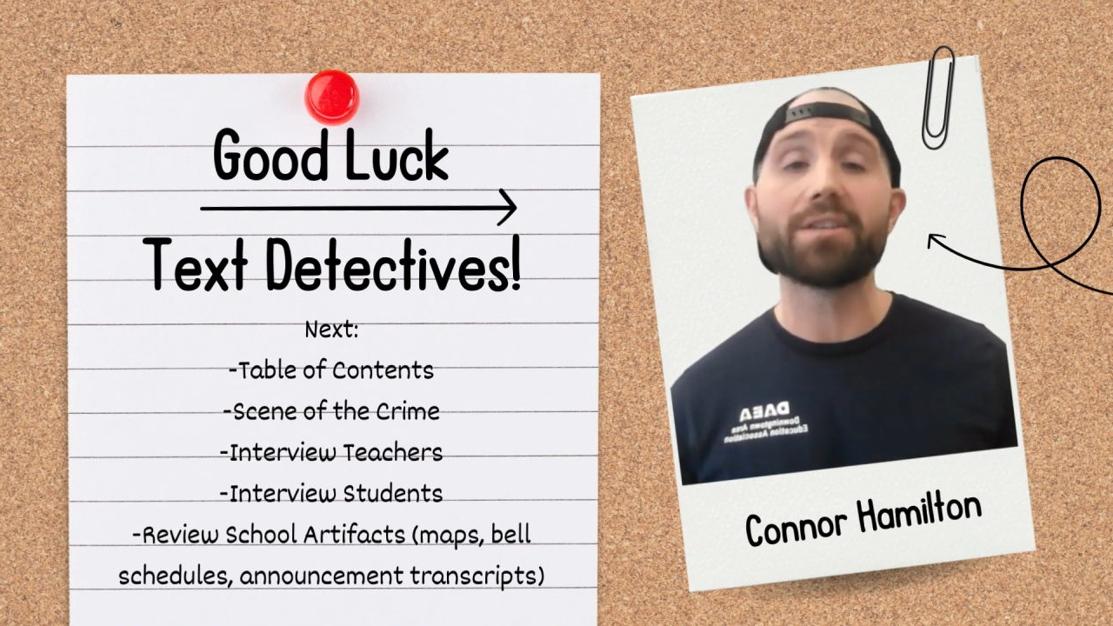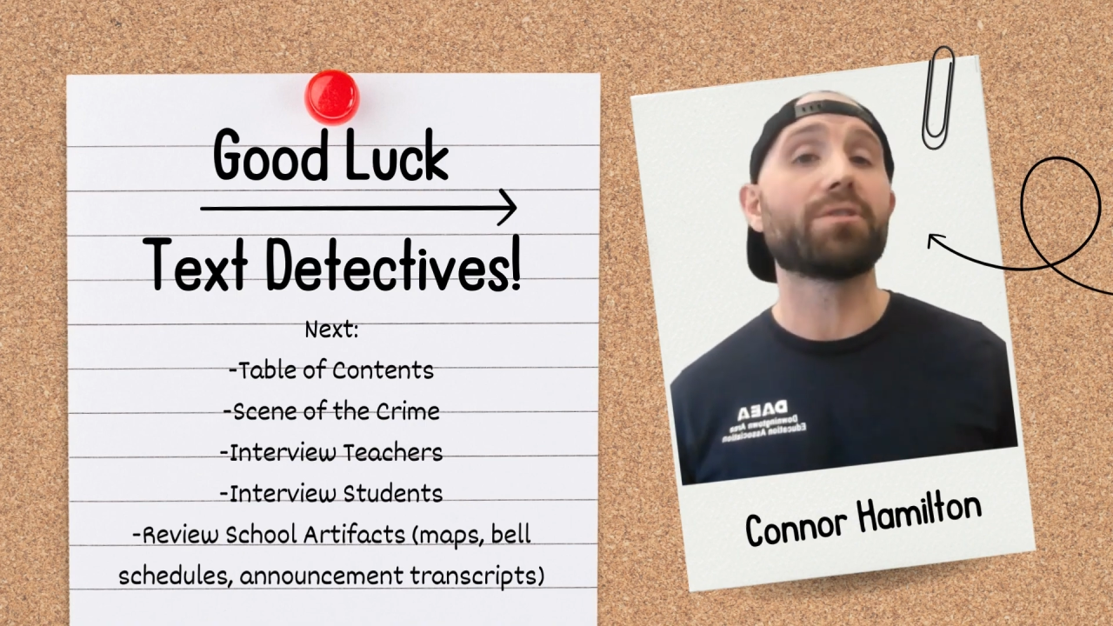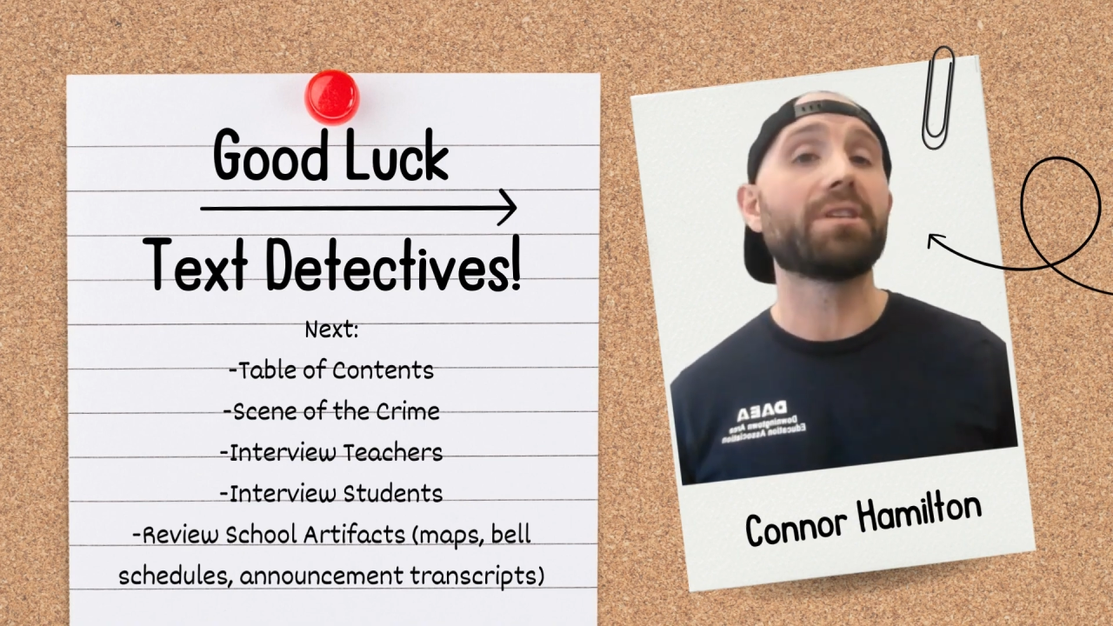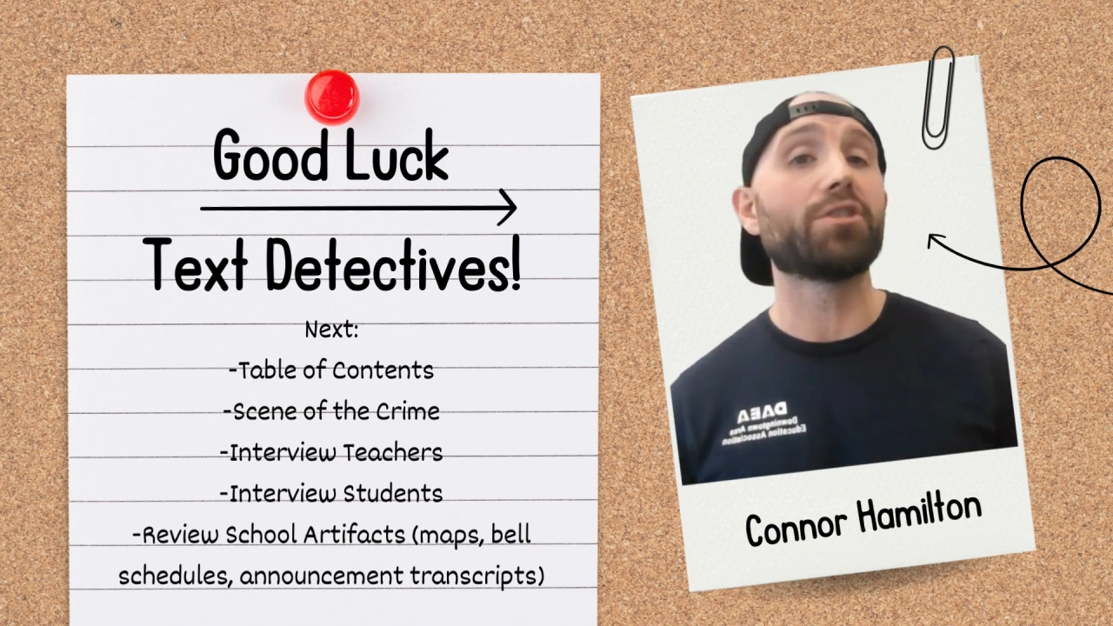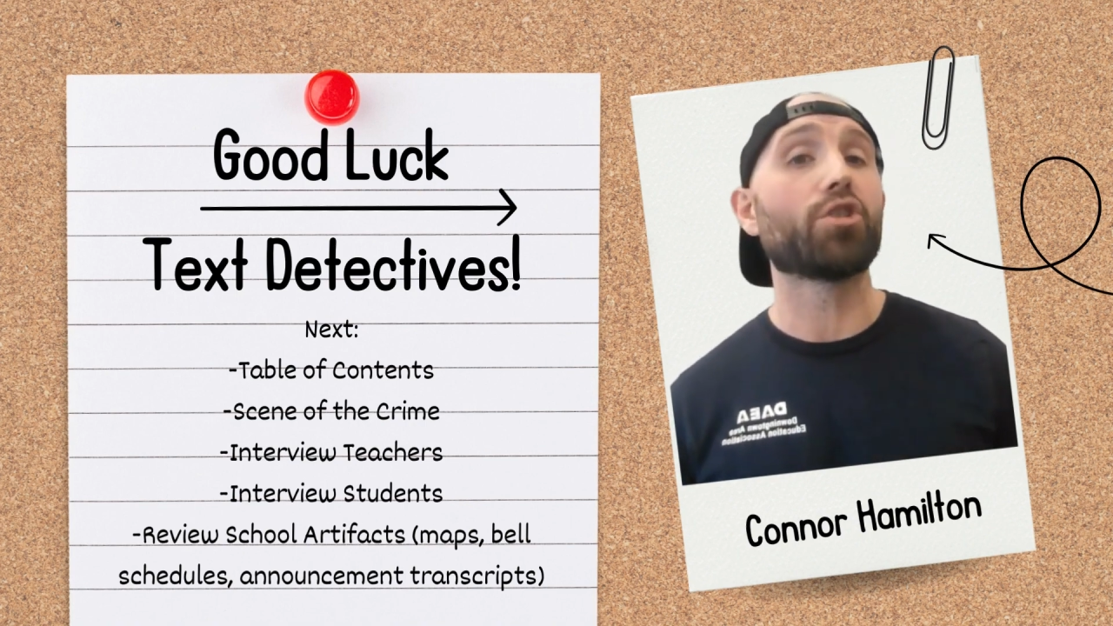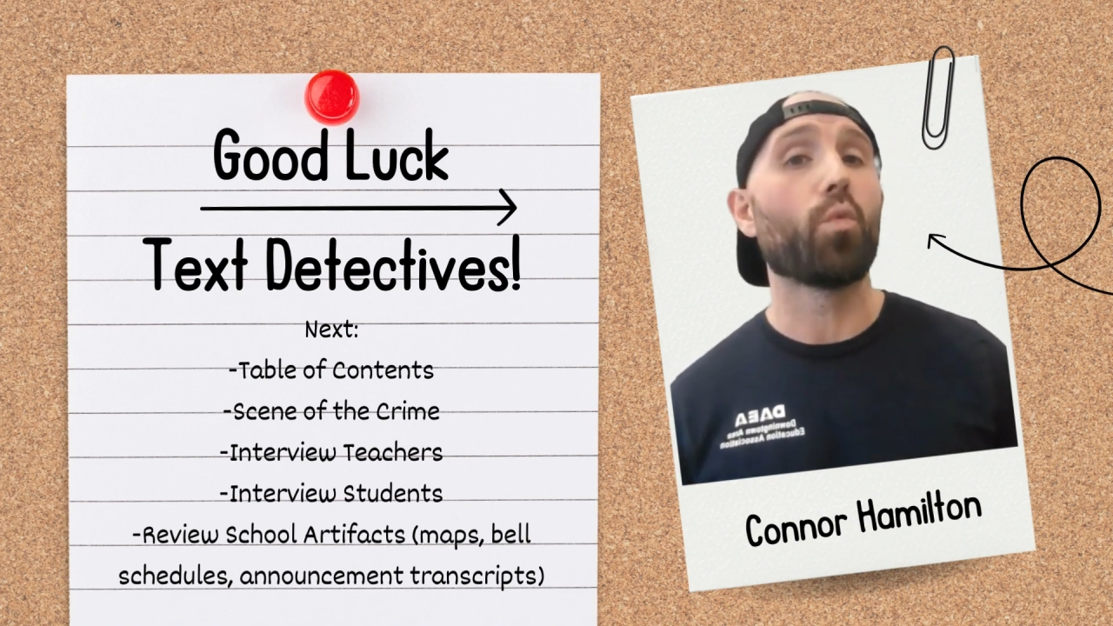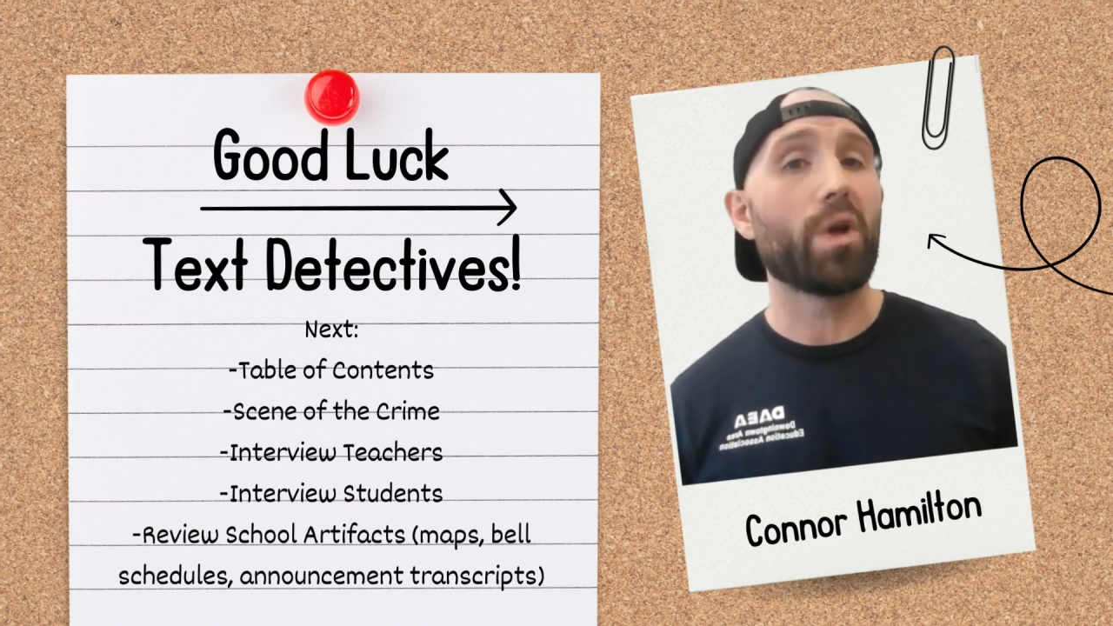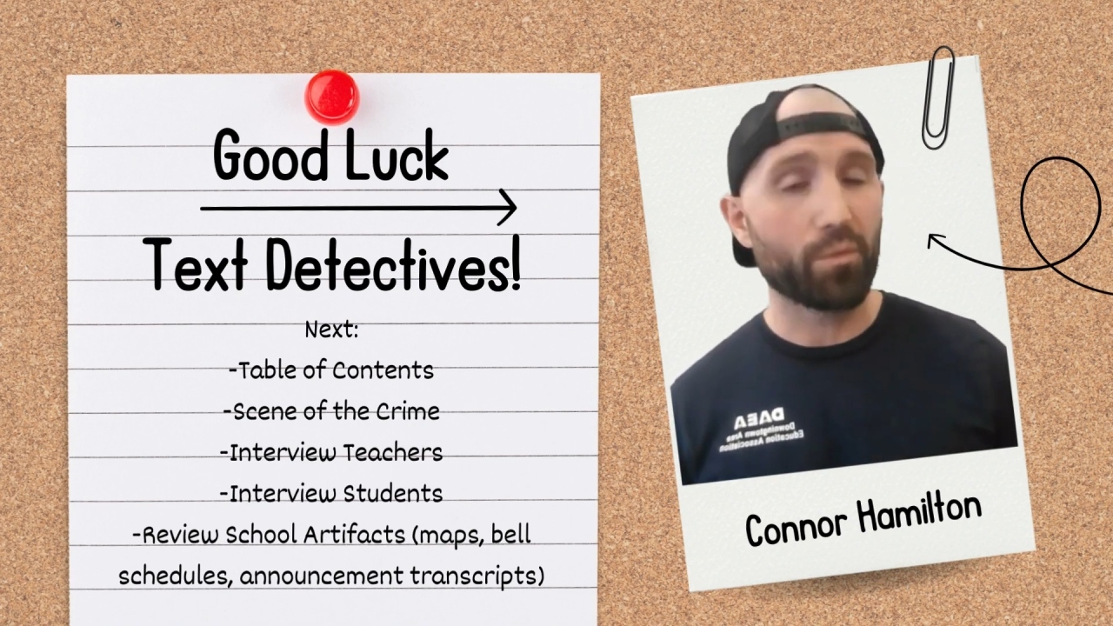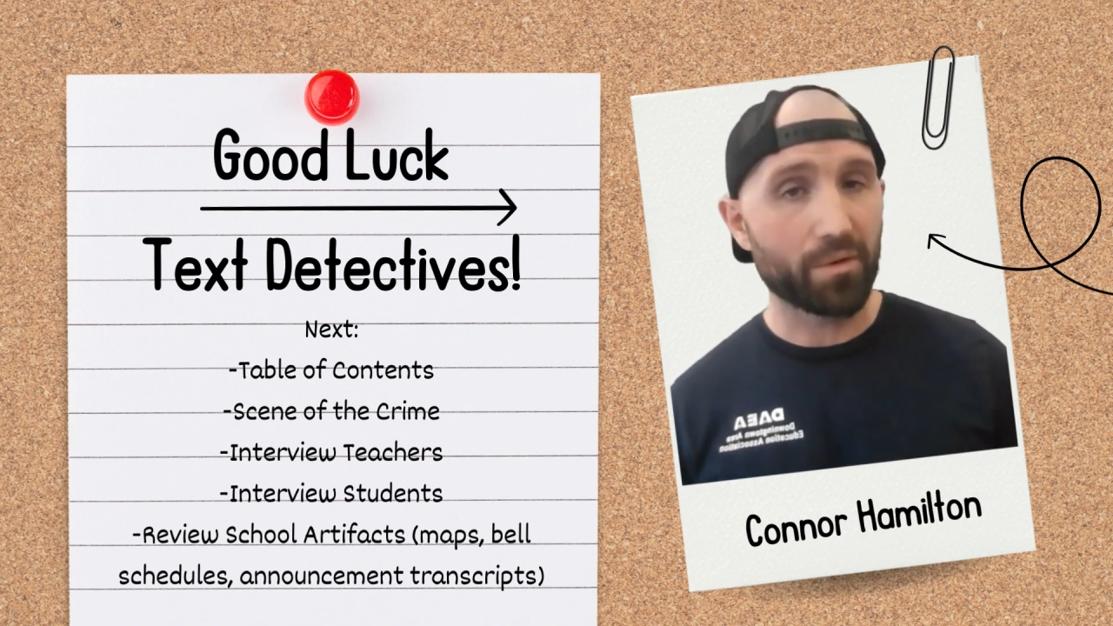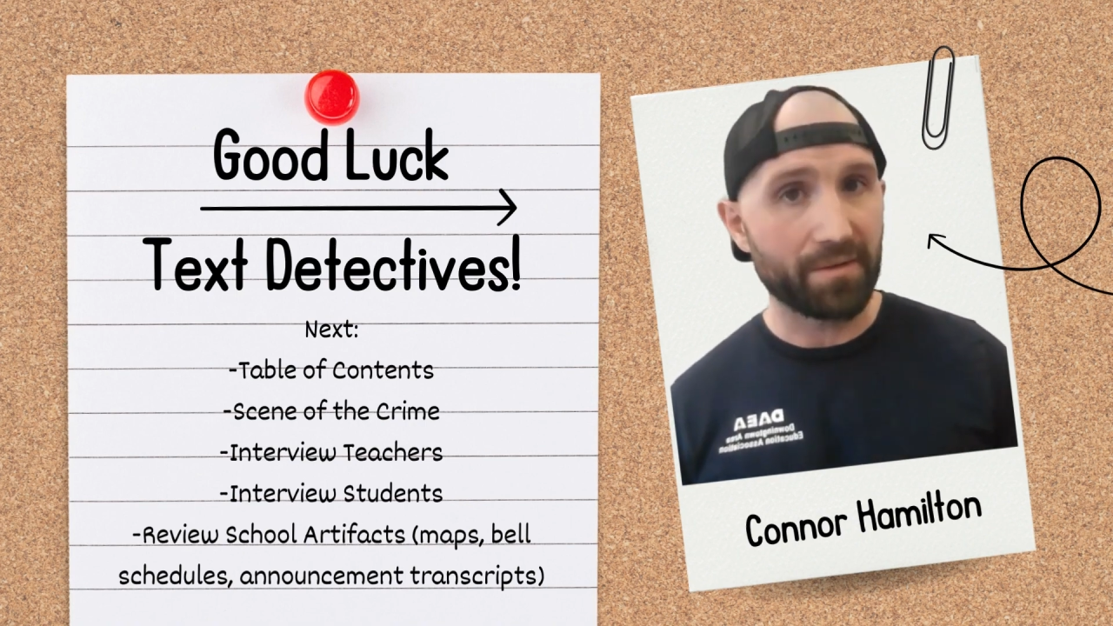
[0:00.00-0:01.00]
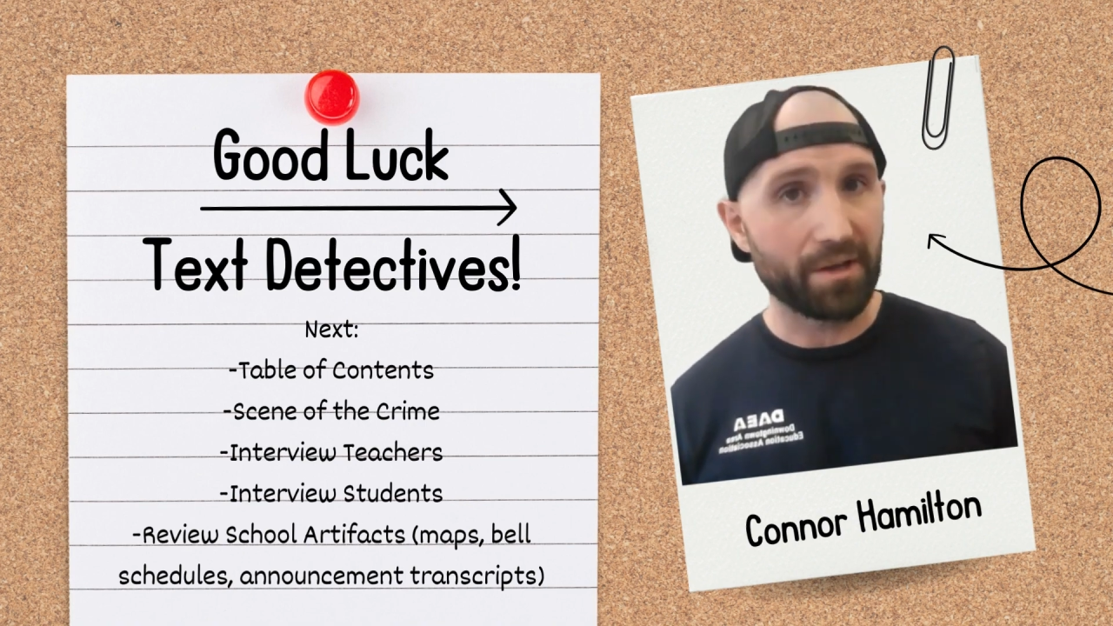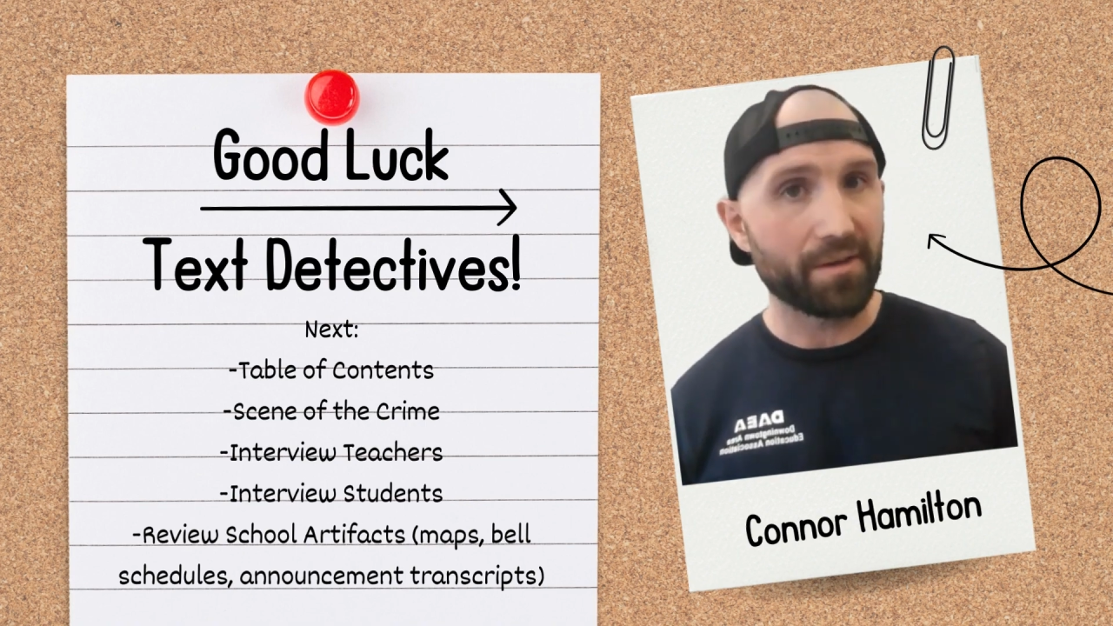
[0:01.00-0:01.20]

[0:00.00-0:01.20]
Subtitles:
your teacher will reveal the